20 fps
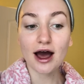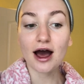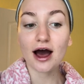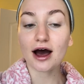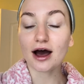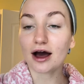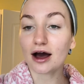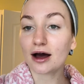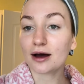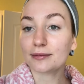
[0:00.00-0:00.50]

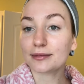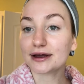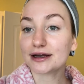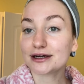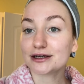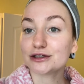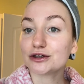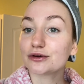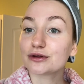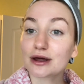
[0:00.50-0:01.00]
And
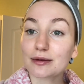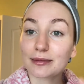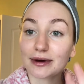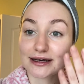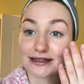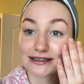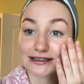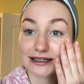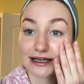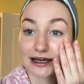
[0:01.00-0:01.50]
I know that my
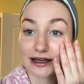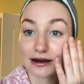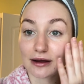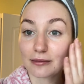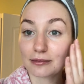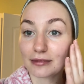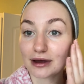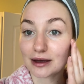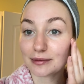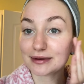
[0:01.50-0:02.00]
skin
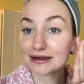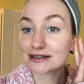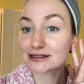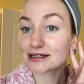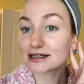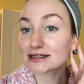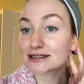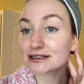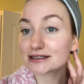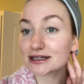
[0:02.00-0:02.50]
may be
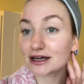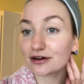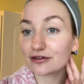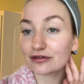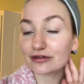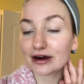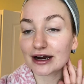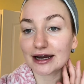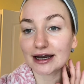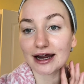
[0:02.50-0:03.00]
sensitive
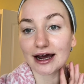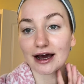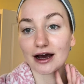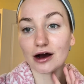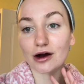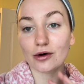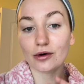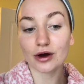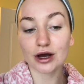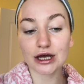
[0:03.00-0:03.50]
right
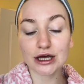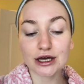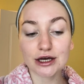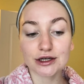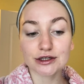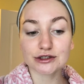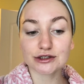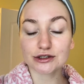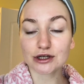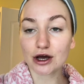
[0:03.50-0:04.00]
now,
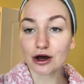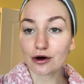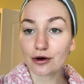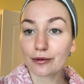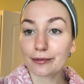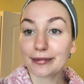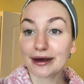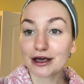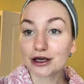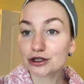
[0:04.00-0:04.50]
so
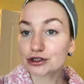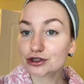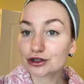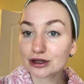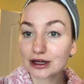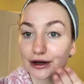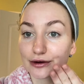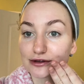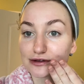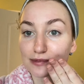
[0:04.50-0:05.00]
making sure
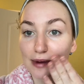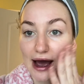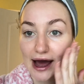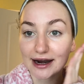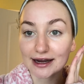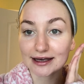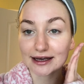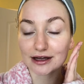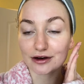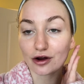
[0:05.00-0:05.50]
that I was
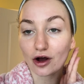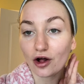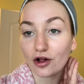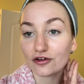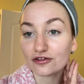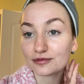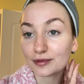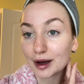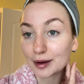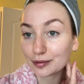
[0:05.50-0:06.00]
patting in all
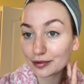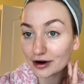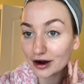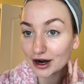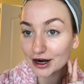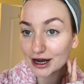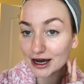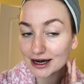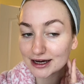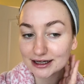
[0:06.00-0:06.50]
of my
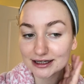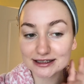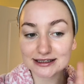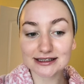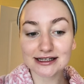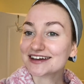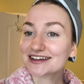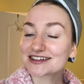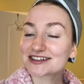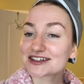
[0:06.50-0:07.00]

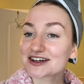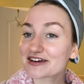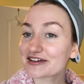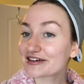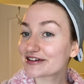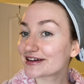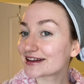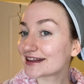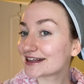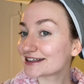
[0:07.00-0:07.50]
products.
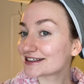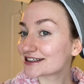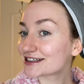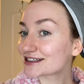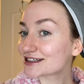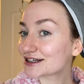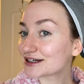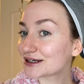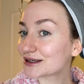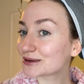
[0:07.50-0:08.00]
So this
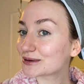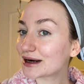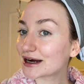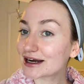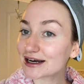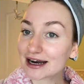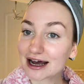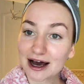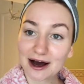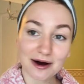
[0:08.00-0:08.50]
is her
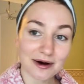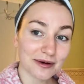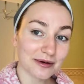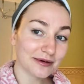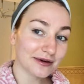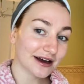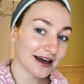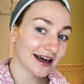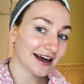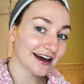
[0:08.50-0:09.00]
right
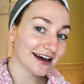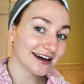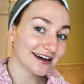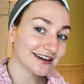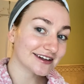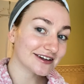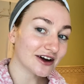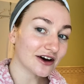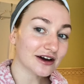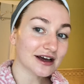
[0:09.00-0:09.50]
now,
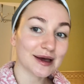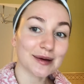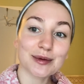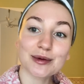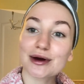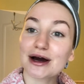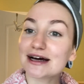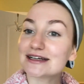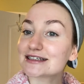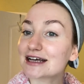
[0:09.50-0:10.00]
and I'll keep you
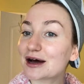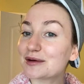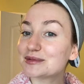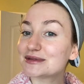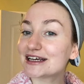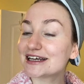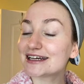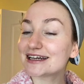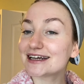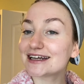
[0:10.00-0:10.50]
guys
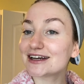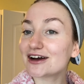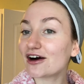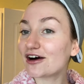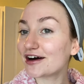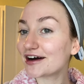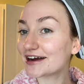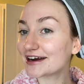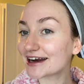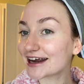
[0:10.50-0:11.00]
updated
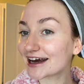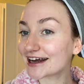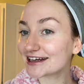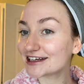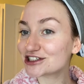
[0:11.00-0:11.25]
on any